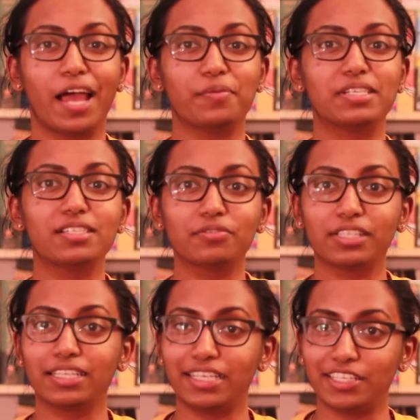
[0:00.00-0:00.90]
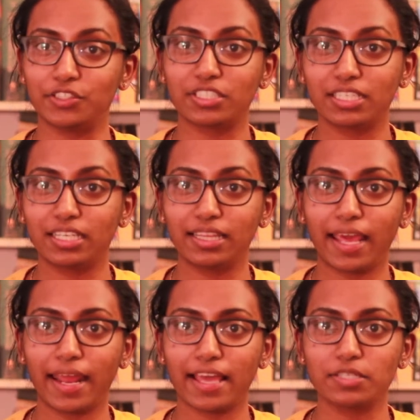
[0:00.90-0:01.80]
I I wasn't really interested in
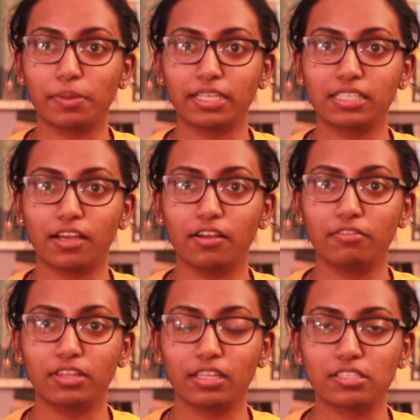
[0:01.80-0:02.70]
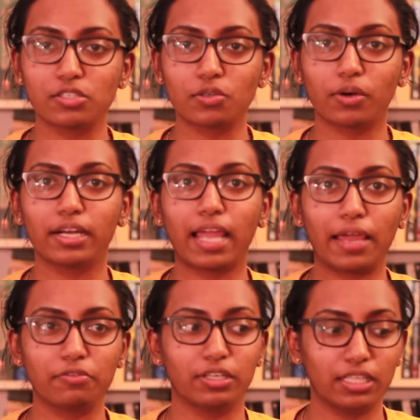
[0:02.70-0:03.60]
that aspect of the story.
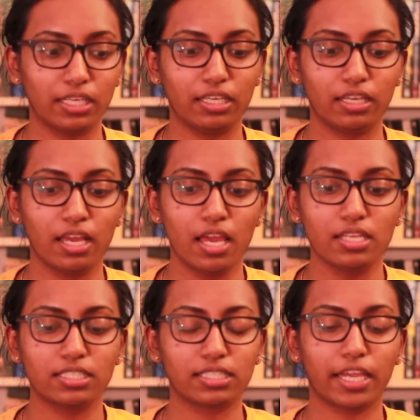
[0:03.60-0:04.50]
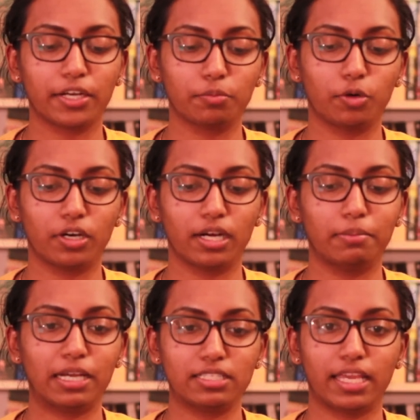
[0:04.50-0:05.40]
I really just cared more
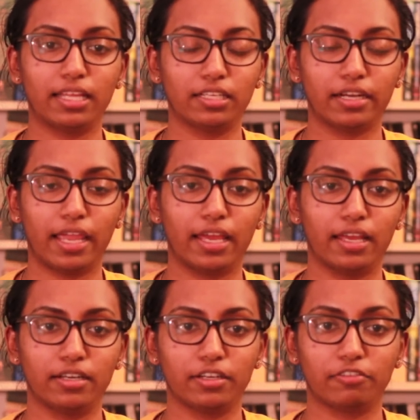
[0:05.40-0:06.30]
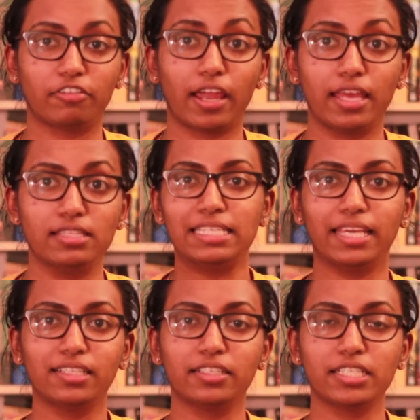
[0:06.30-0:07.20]
about Taylor and her friend.
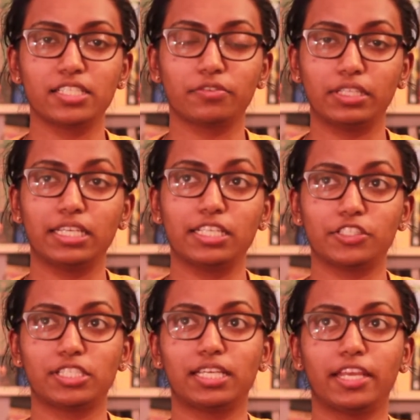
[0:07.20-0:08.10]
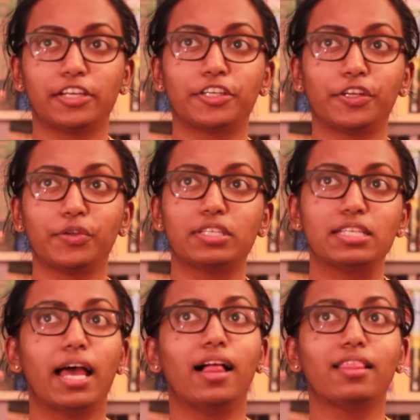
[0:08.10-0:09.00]
Taylor is a really interesting character. You can
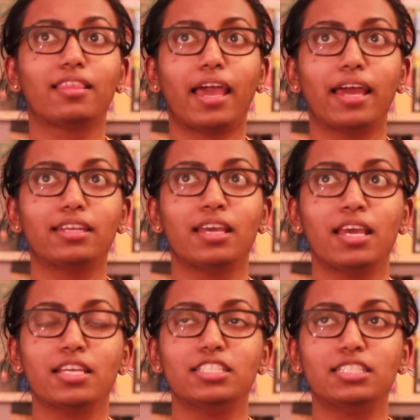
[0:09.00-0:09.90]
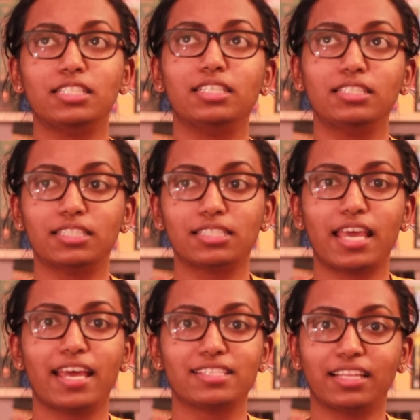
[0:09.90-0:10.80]
tell that she just
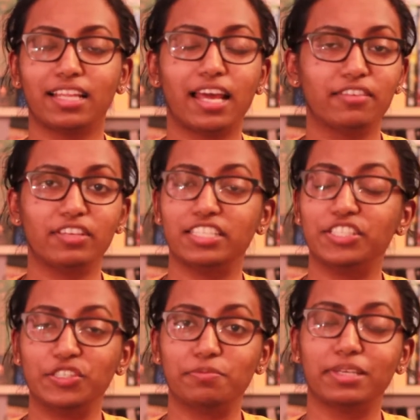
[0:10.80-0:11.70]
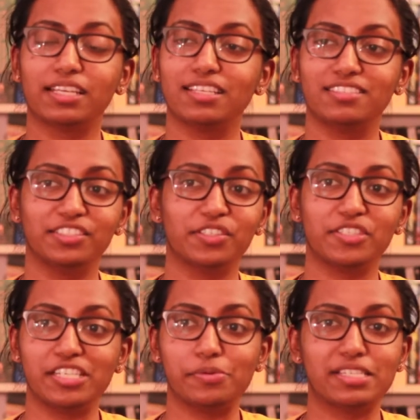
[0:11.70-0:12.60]
has a lot of issues because, you know,
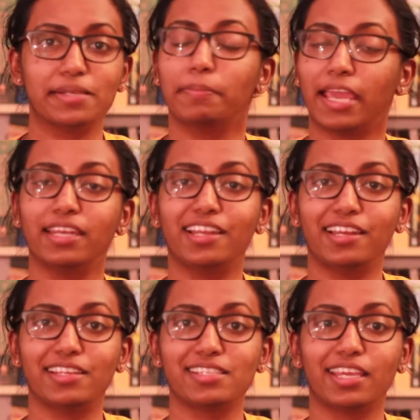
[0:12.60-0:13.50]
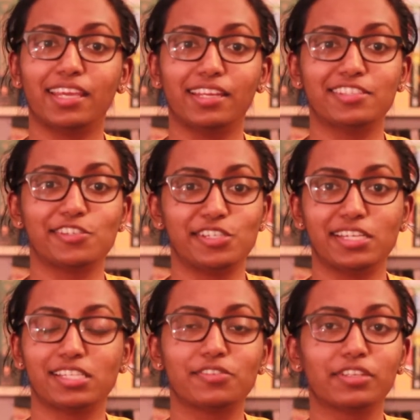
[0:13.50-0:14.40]
she was abandoned as a kid, and so she
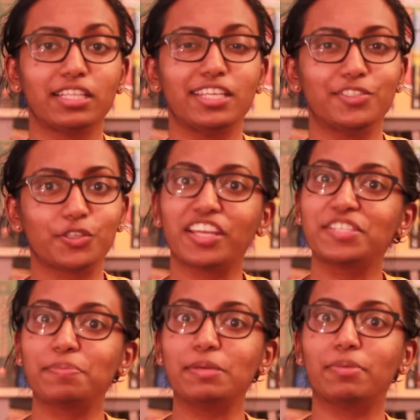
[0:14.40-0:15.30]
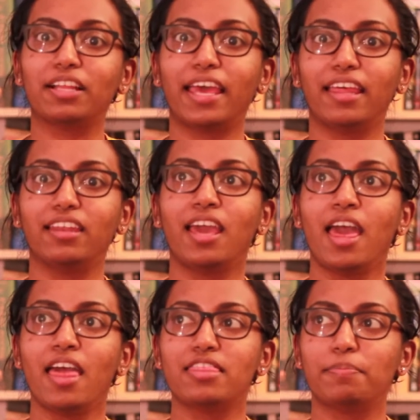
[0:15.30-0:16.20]
doesn't really trust people, and
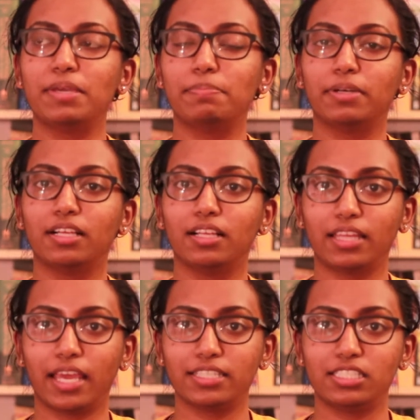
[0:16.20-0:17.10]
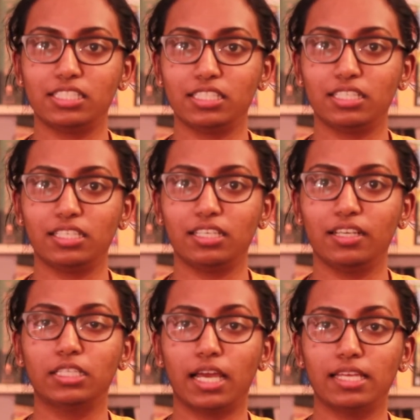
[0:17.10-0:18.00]
the people that she
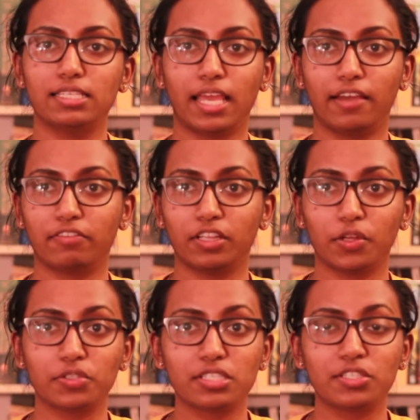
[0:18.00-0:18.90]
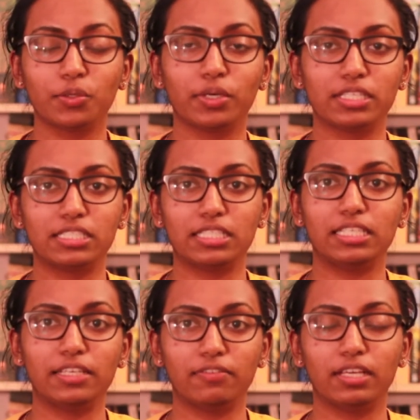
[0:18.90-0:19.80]
does have closest to her, she
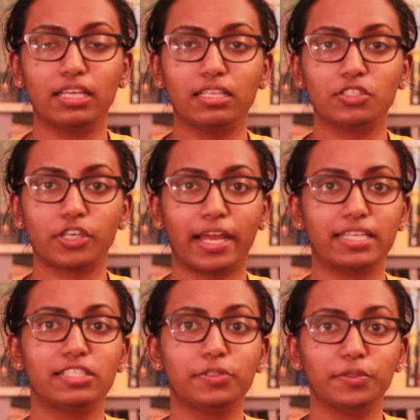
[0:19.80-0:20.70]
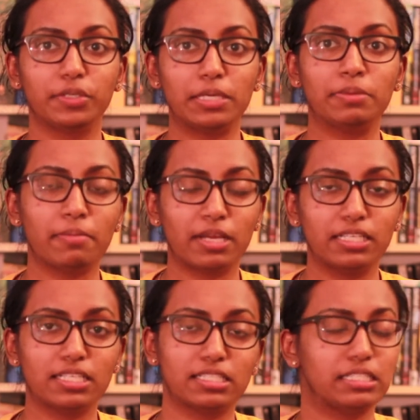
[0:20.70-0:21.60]
even tries to keep them at a
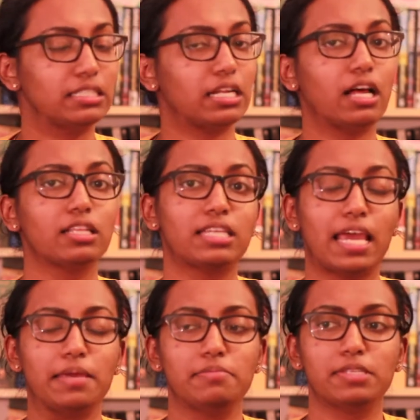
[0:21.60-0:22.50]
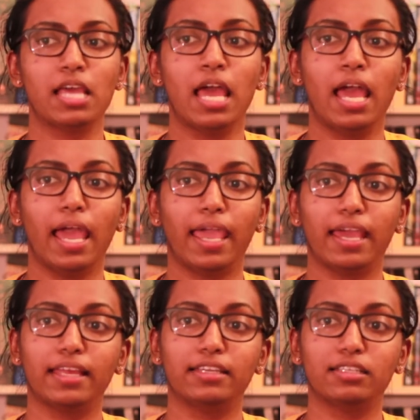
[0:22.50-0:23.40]
distance at all times,
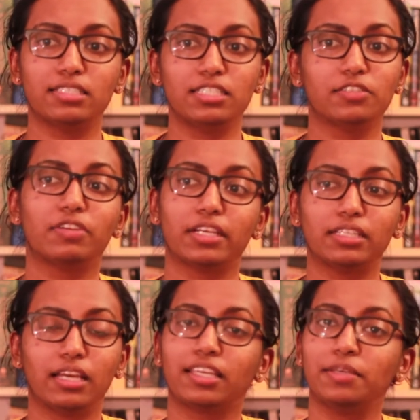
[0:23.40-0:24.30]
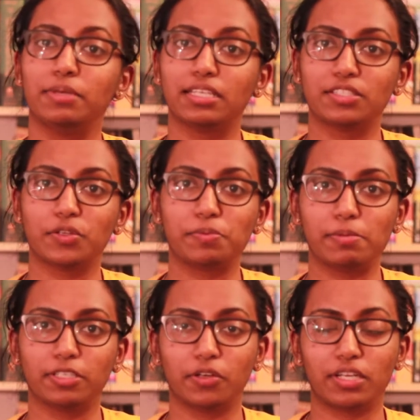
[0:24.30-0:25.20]
and she's very lucky because those
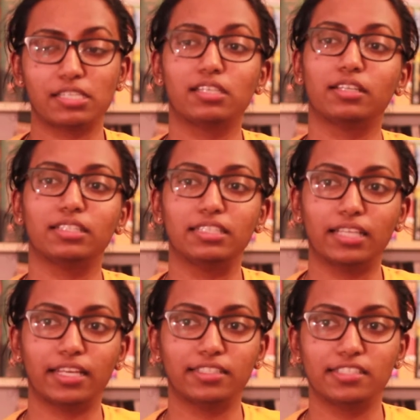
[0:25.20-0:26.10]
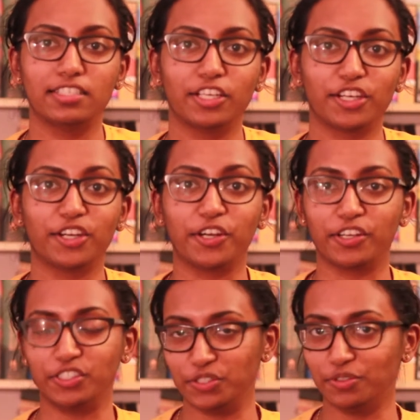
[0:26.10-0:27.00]
people don't necessarily let
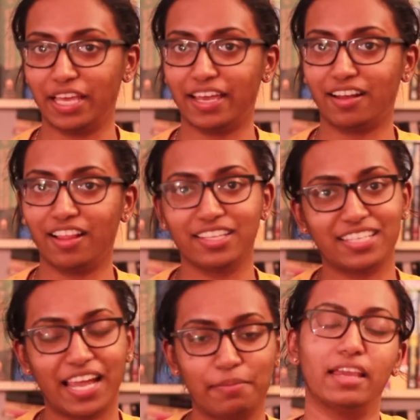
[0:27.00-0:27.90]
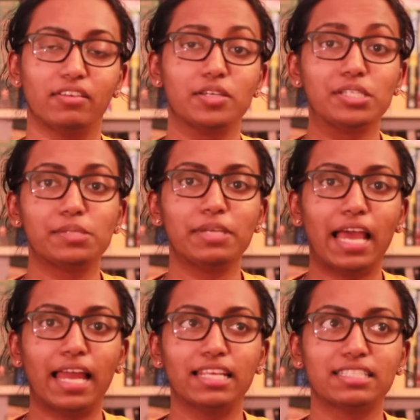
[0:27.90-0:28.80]
her do that all the time. If I was to be
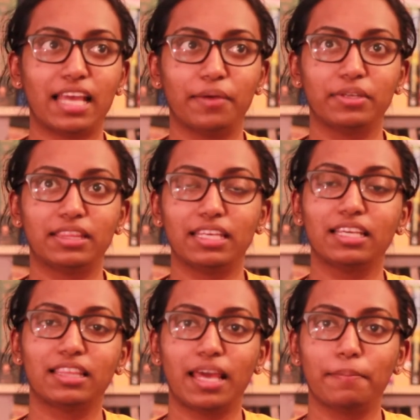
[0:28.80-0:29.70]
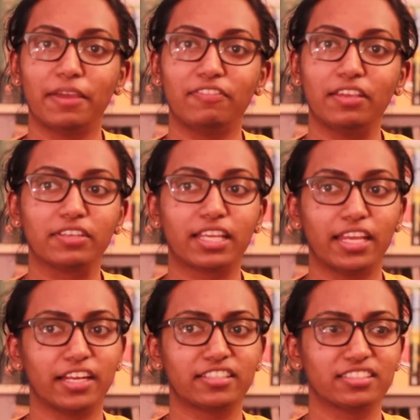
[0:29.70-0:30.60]
honest, I would think that my favorite
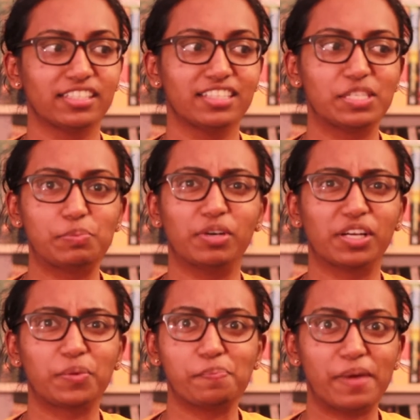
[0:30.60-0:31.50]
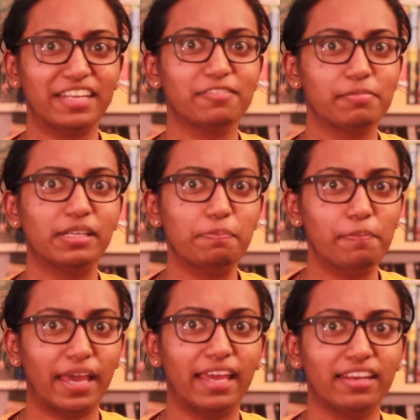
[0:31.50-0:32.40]
character in this book might have been
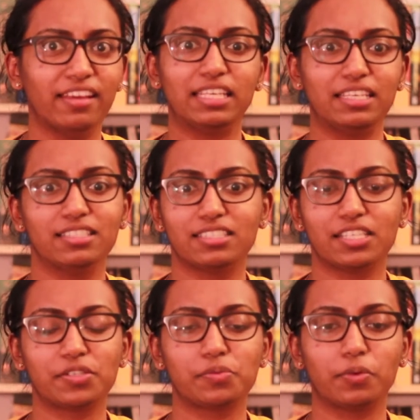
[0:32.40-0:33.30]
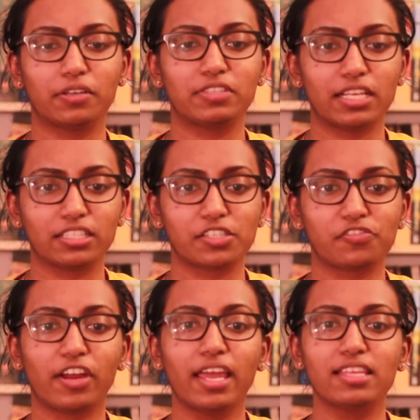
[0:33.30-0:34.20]
Ben. He is just one of Taylor's
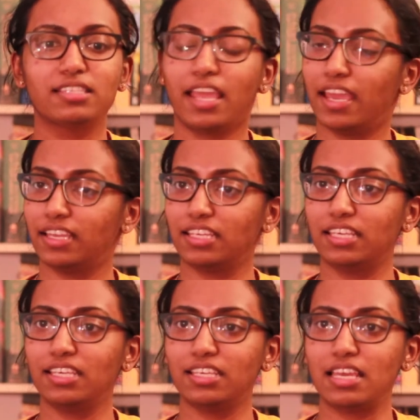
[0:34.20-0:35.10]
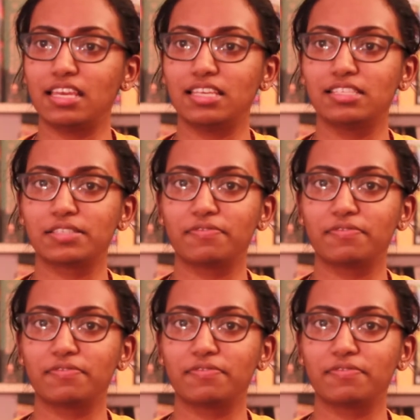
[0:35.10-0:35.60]
friends and he is